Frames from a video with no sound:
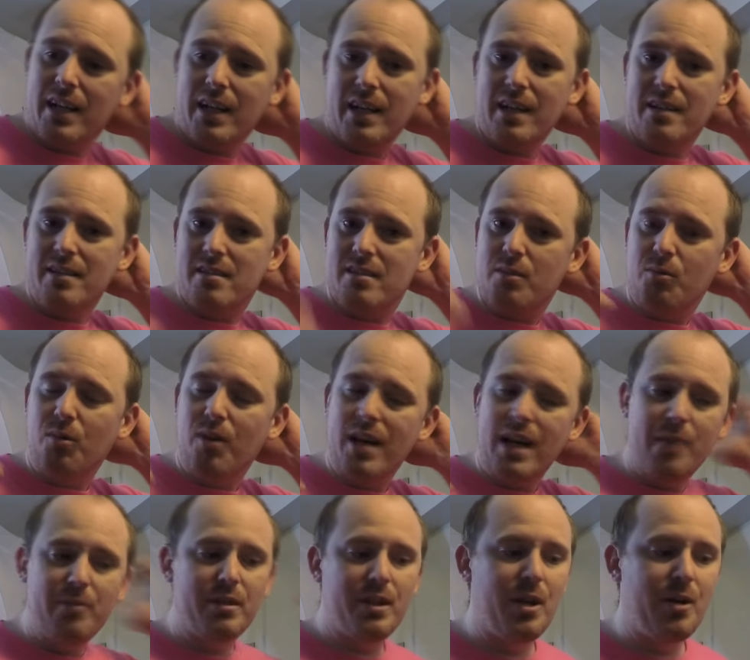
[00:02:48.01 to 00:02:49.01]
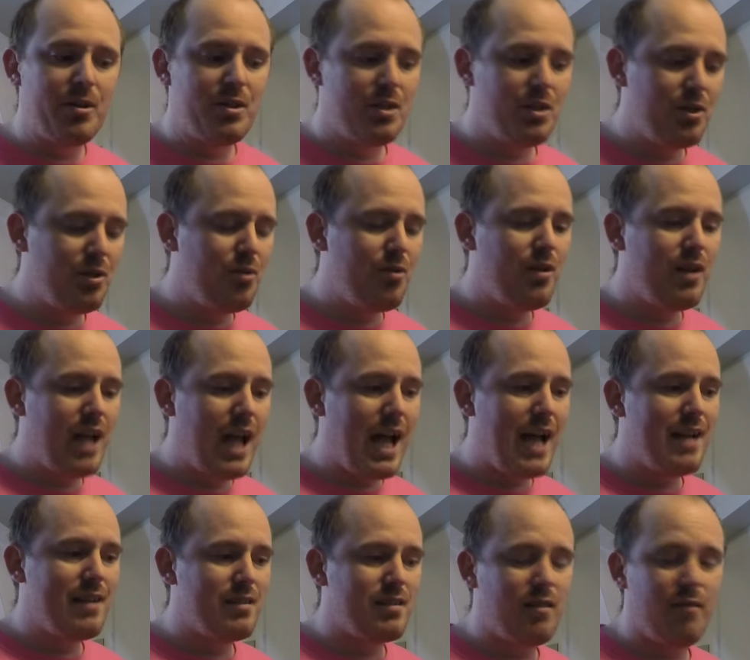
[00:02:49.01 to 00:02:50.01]
because the one I would go to
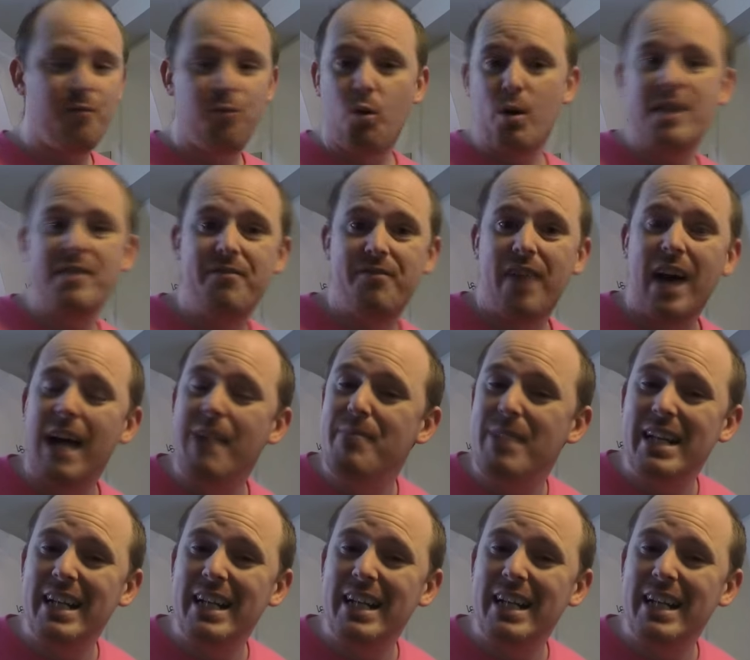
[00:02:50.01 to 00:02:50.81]
has forty-five